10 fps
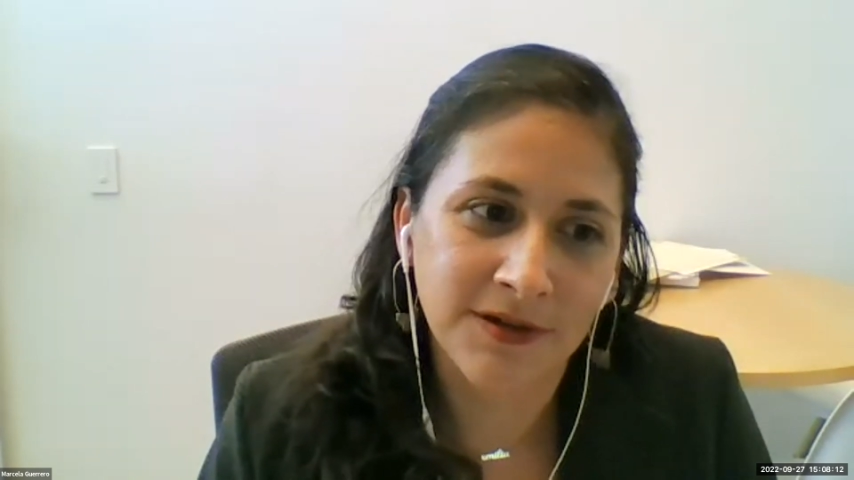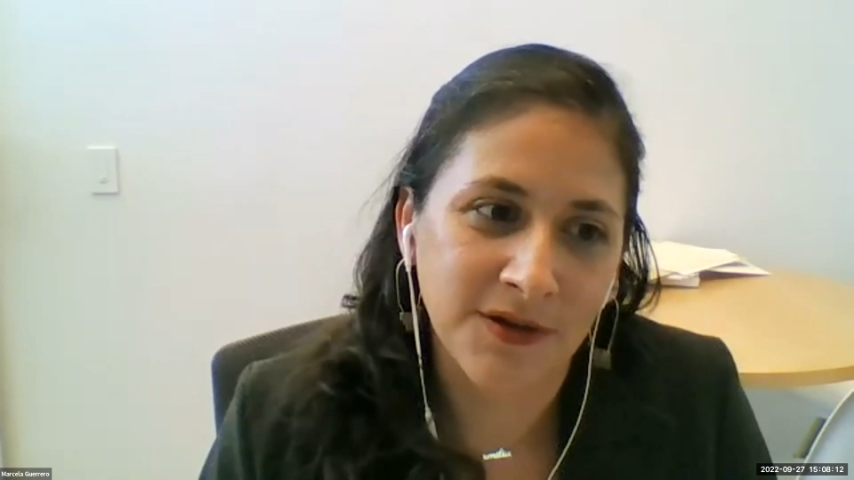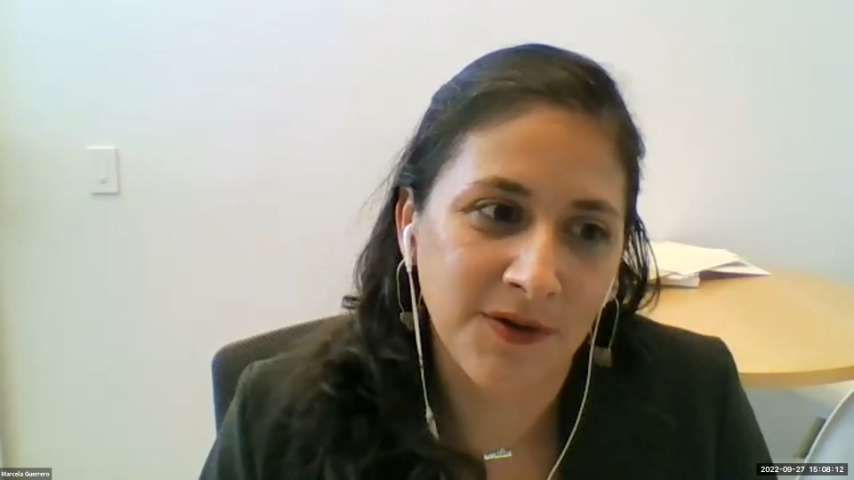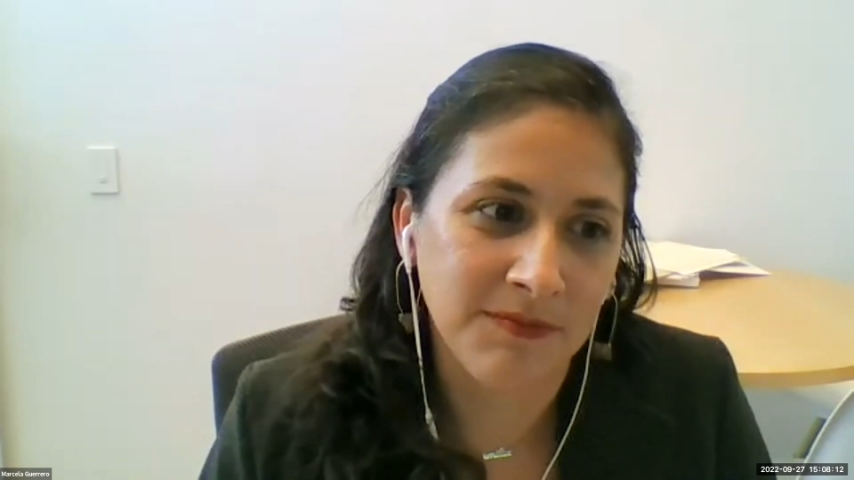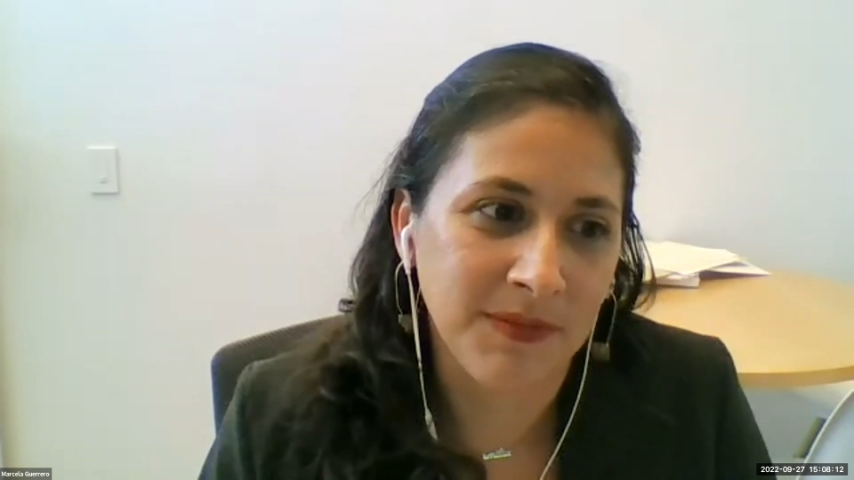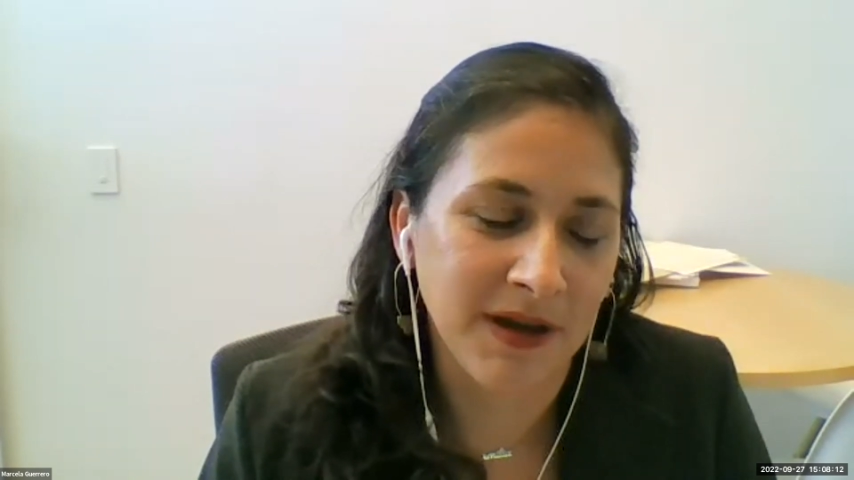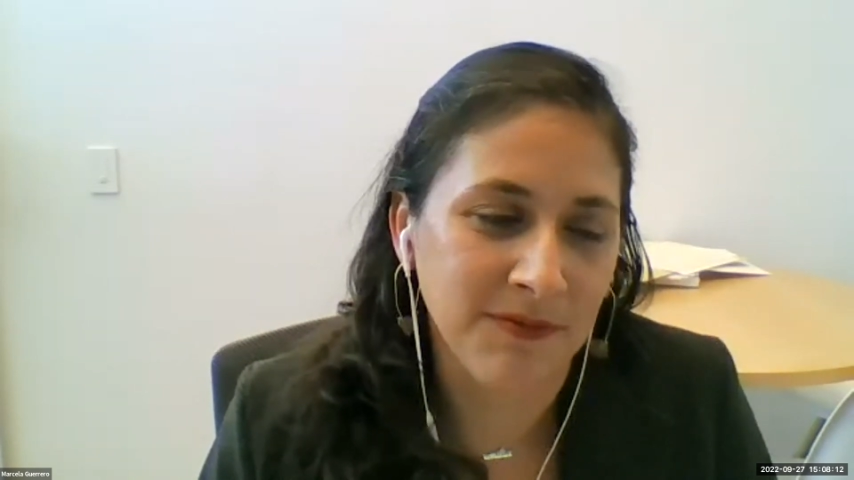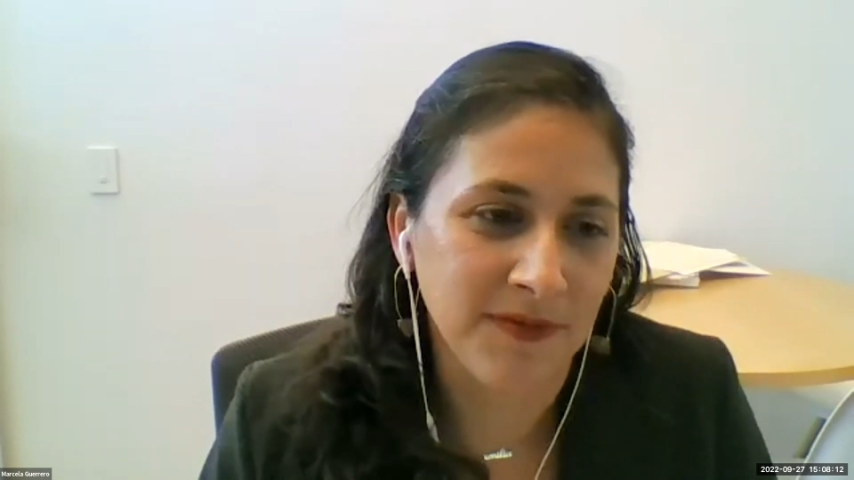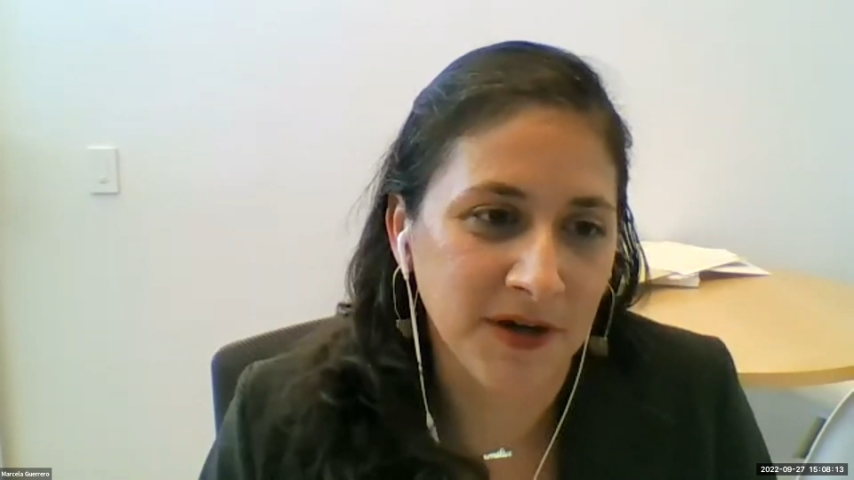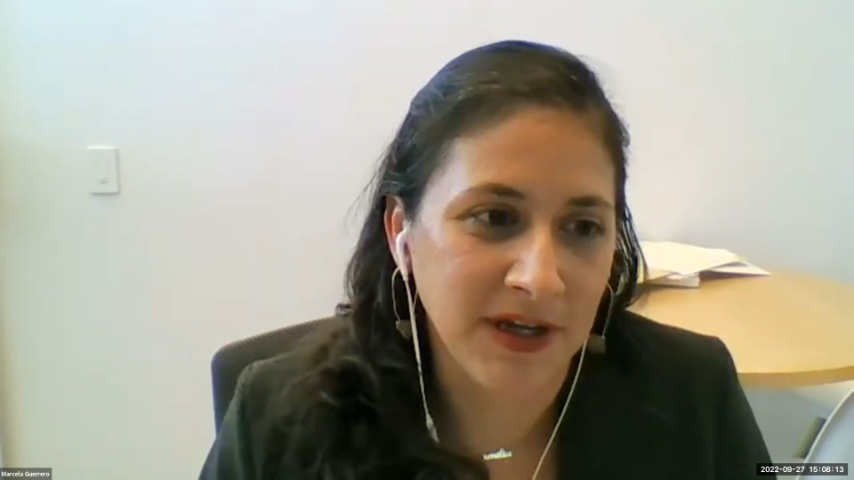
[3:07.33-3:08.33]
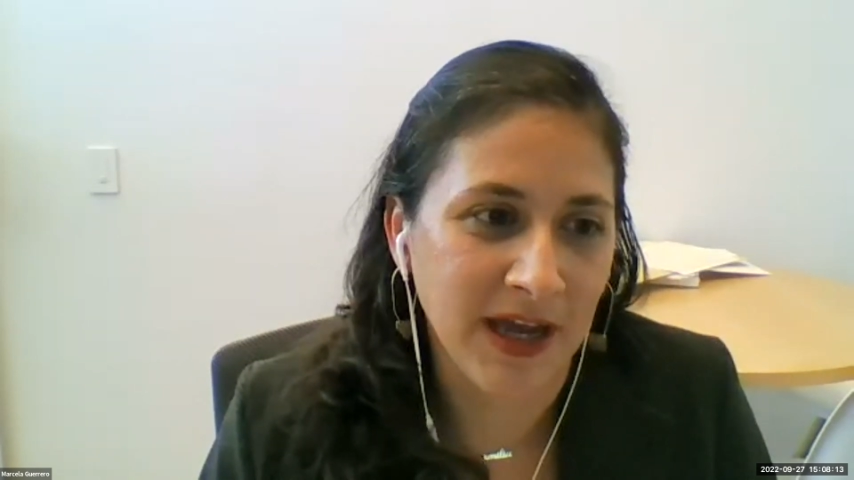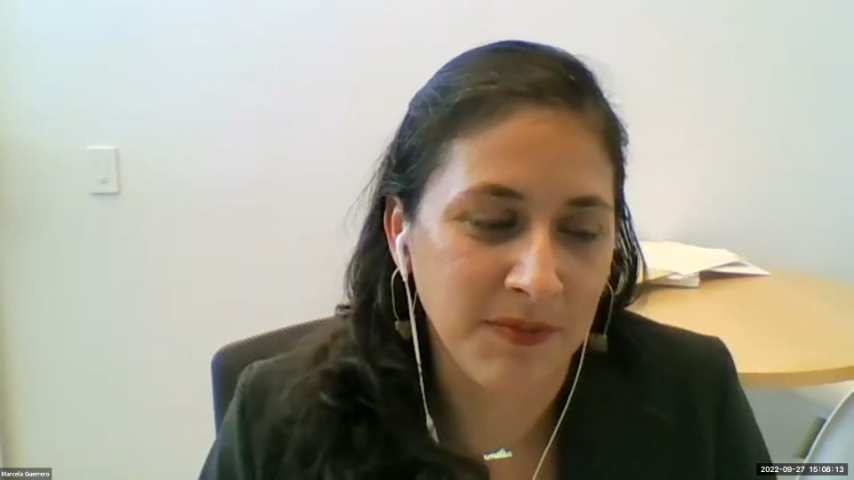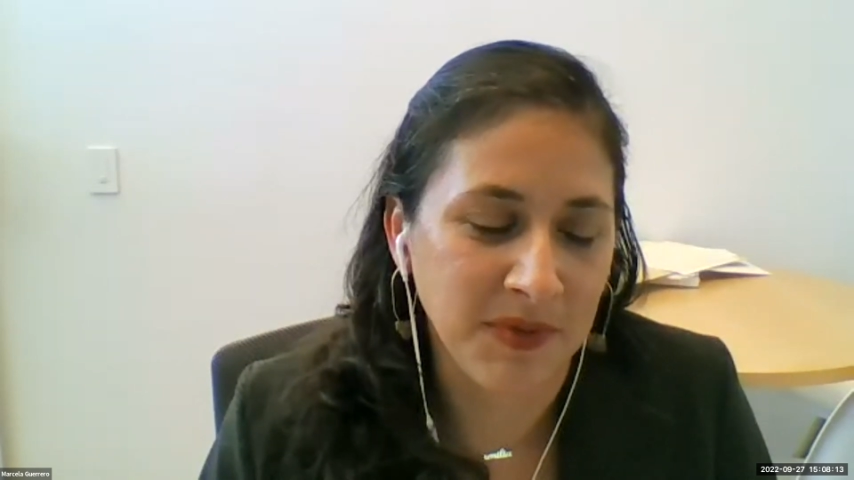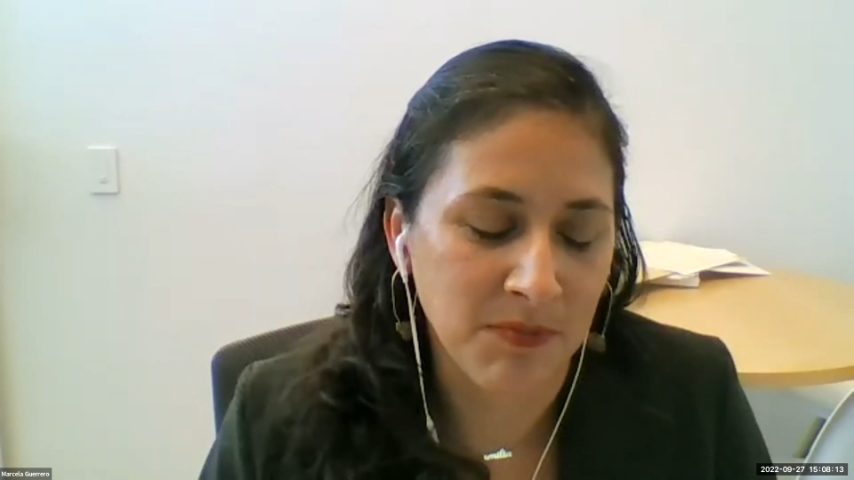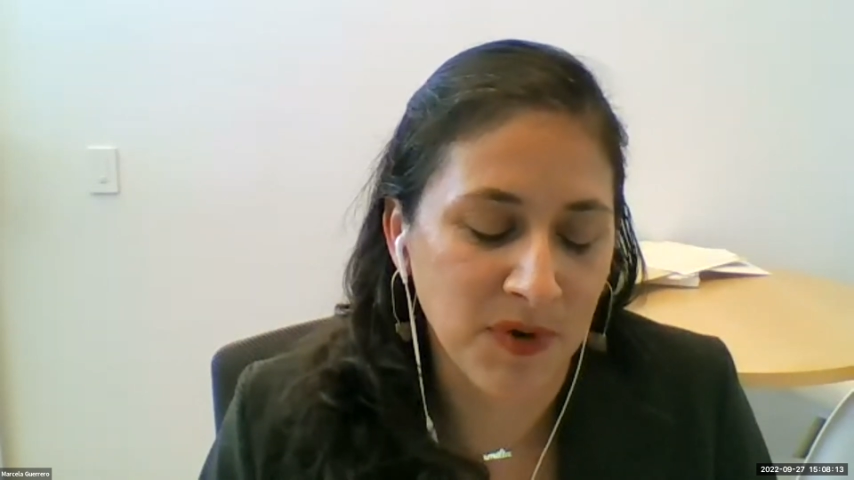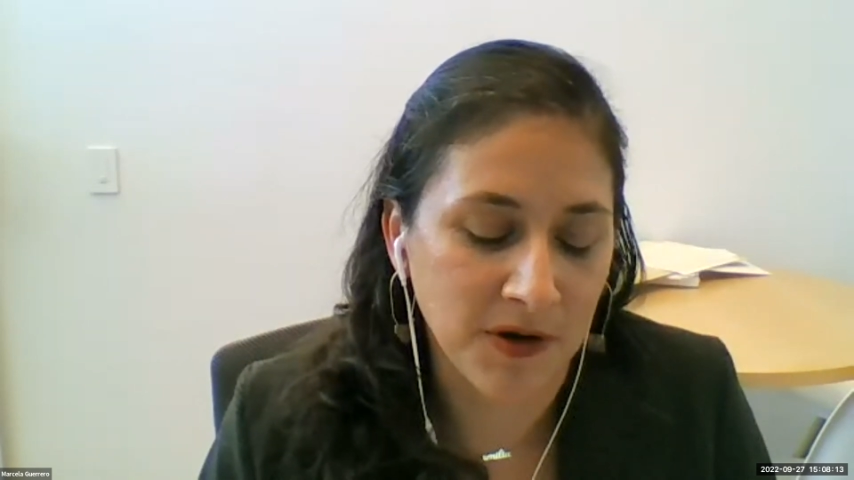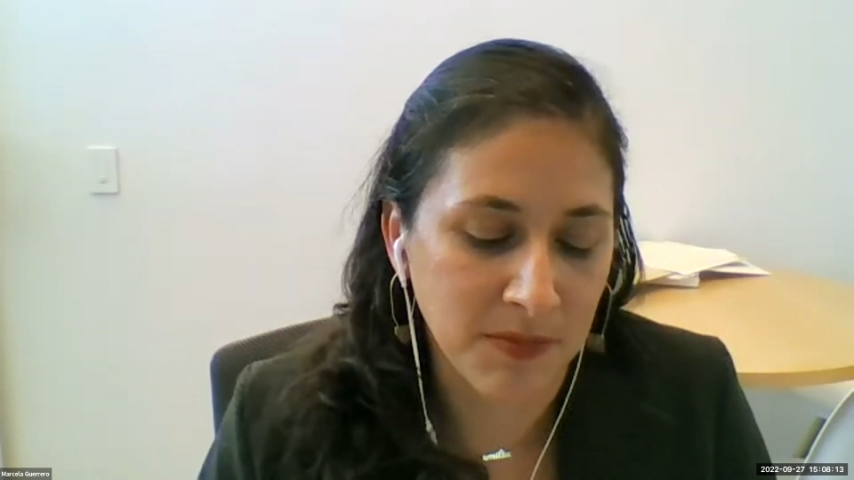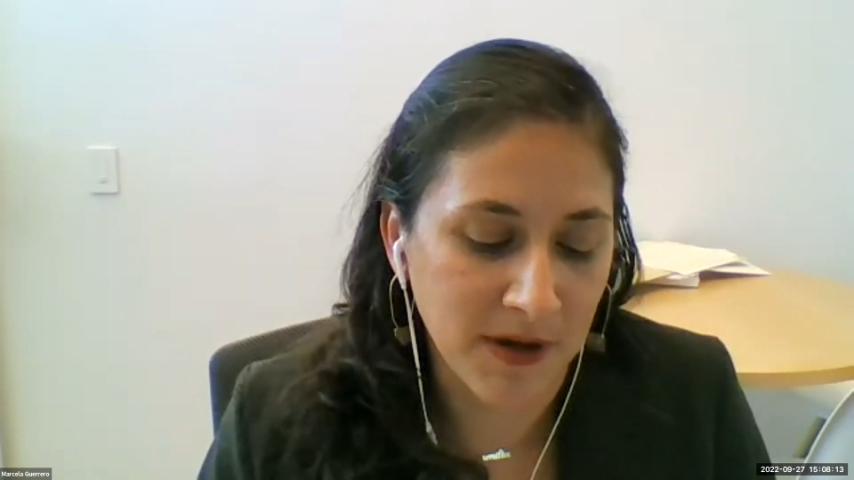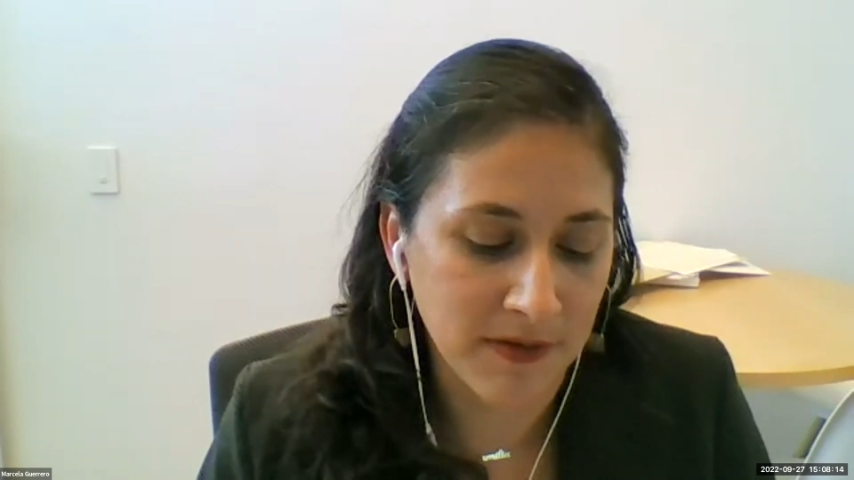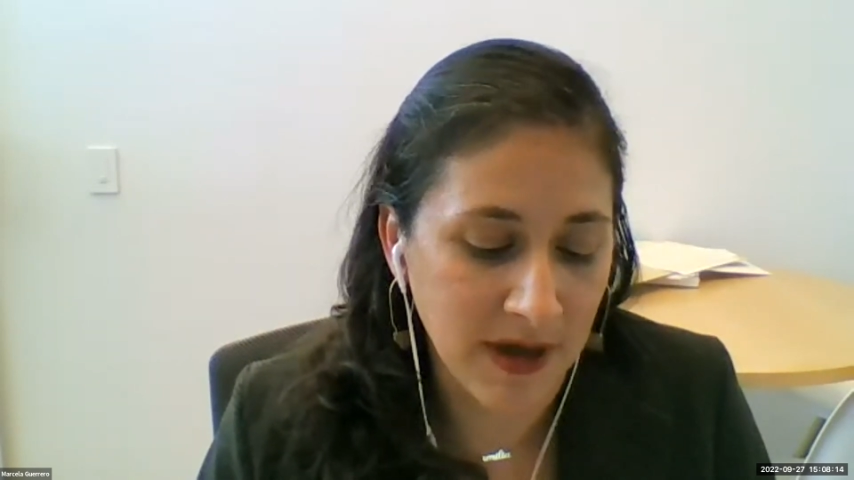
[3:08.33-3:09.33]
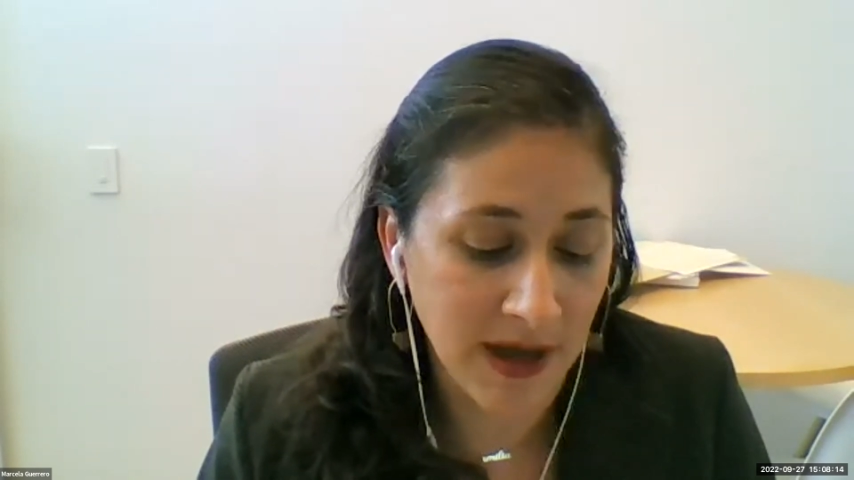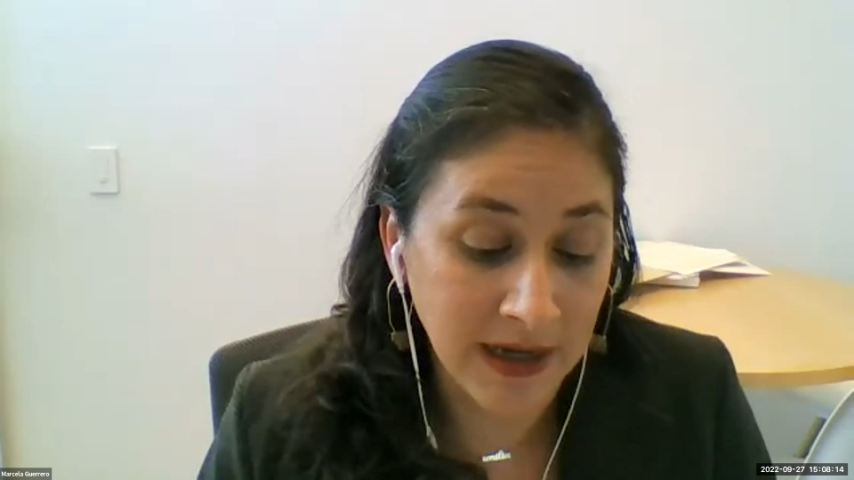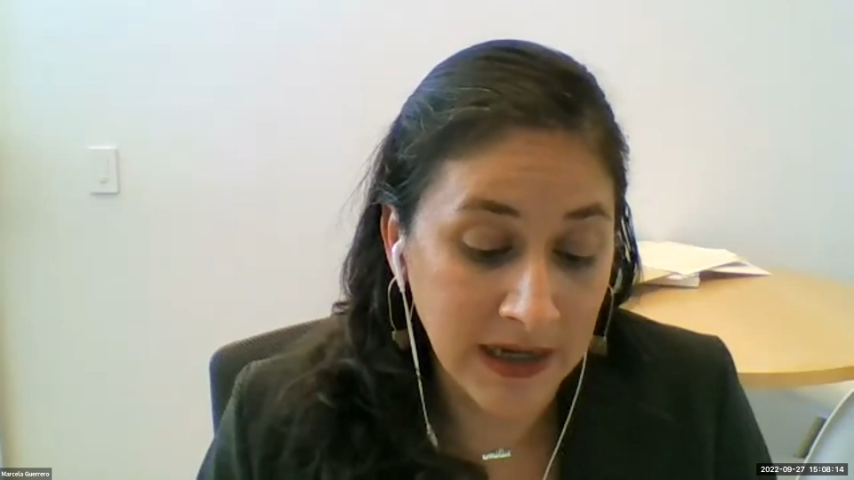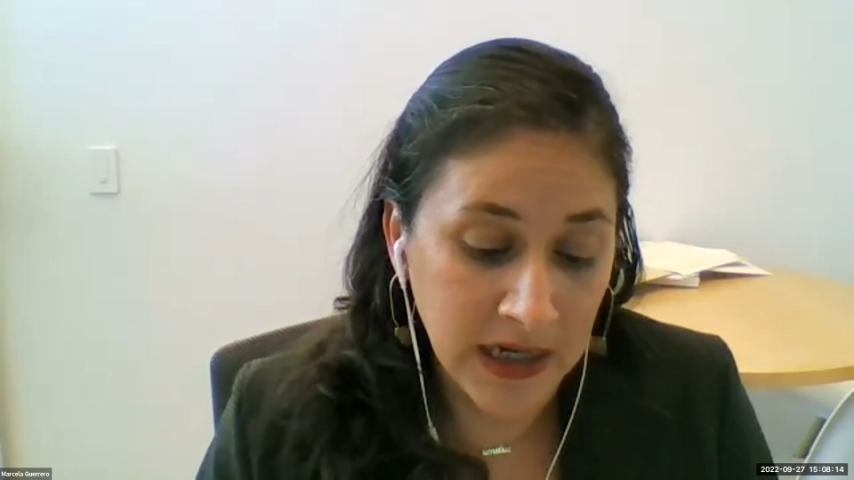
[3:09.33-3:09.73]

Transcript: so I'm very happy and proud about that.